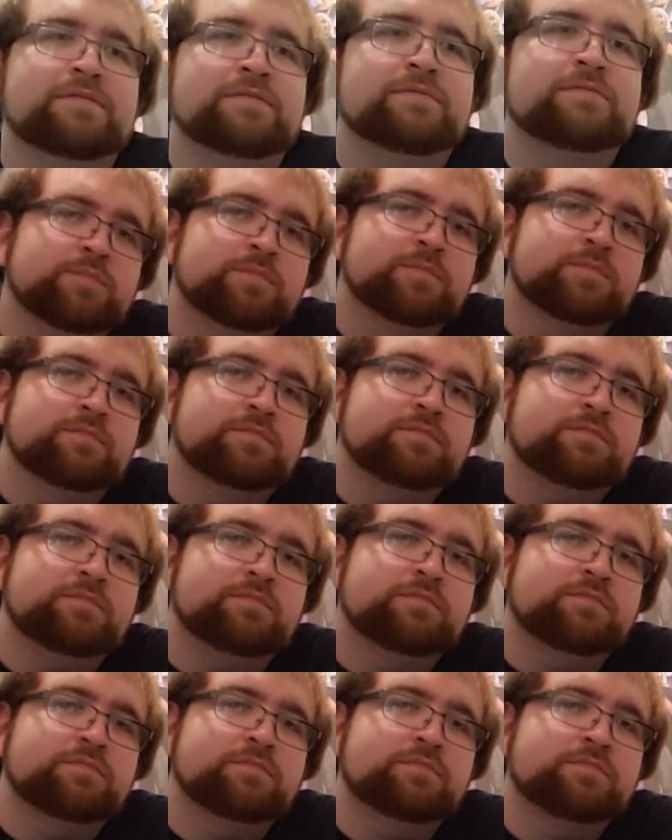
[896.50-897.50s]

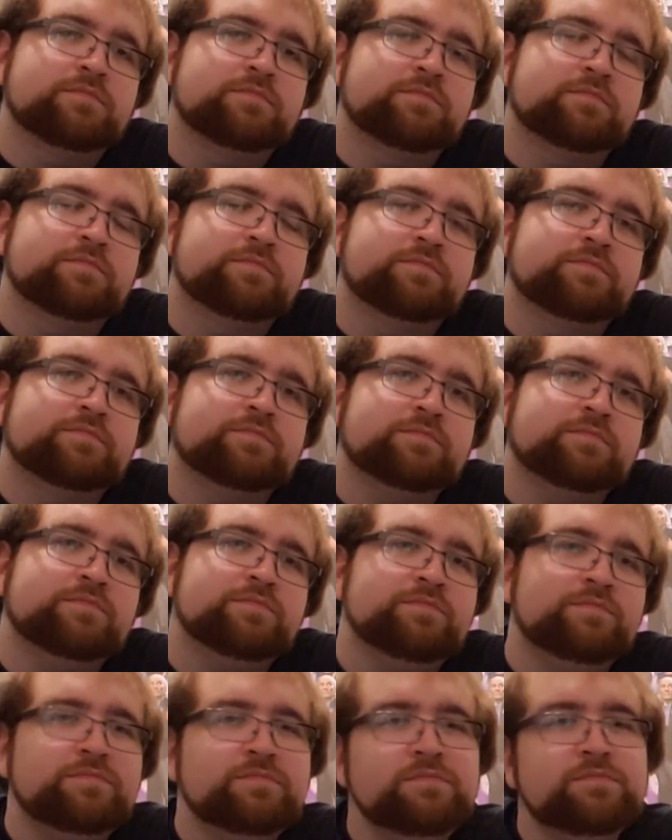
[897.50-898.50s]

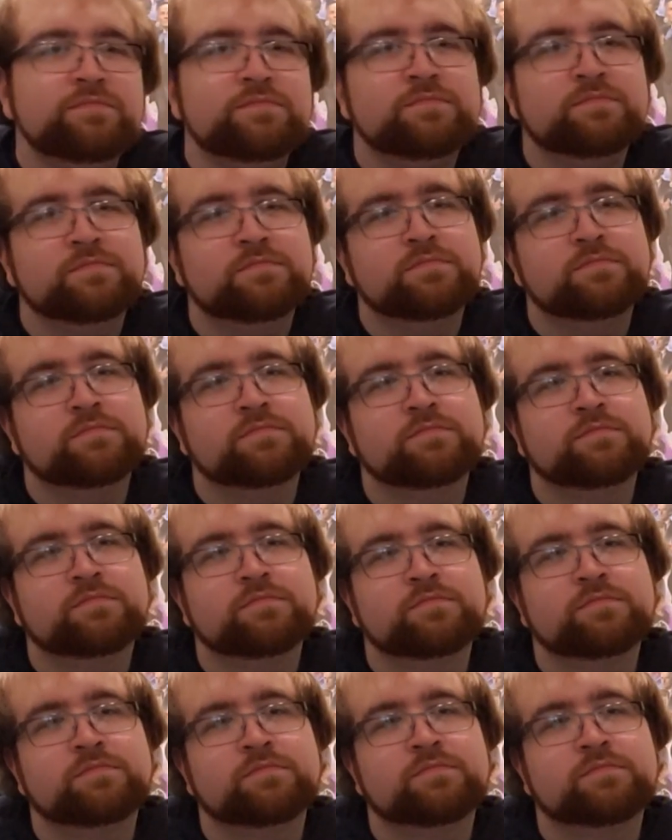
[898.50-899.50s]

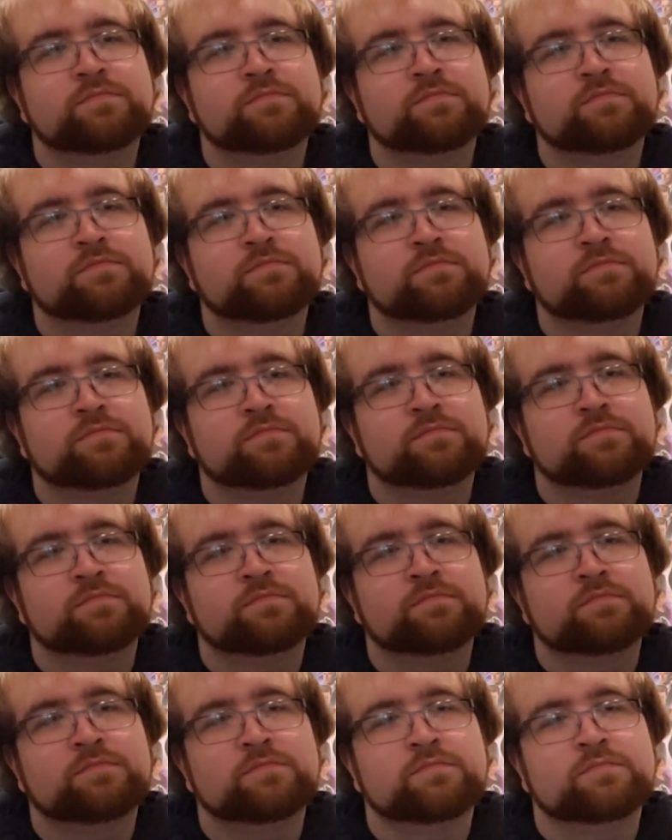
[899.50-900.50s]

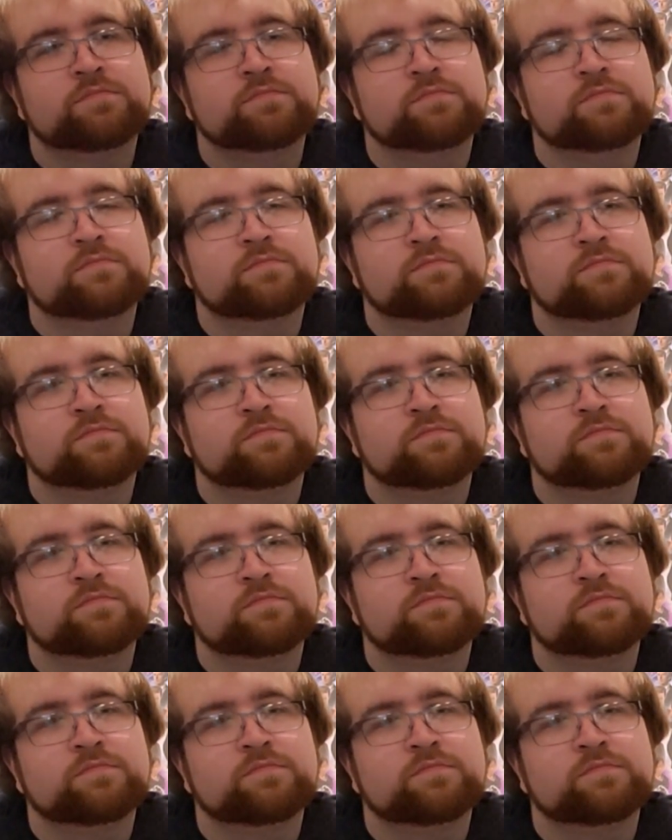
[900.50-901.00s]
Nothing is said.